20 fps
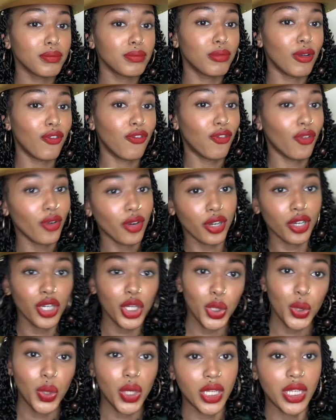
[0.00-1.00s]
before
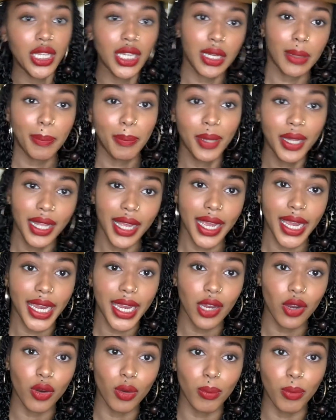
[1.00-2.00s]
you click
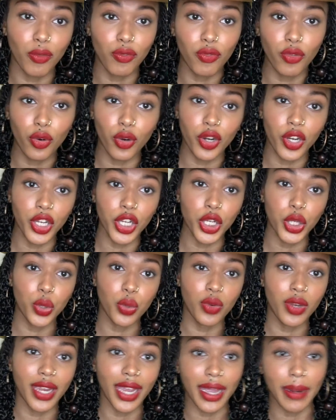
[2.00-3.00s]
play or before
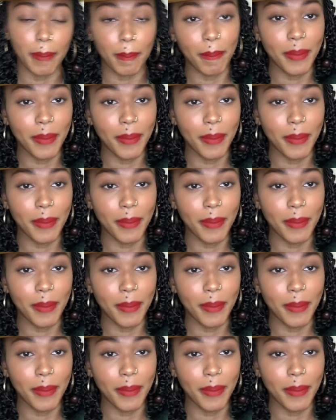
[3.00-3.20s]
you get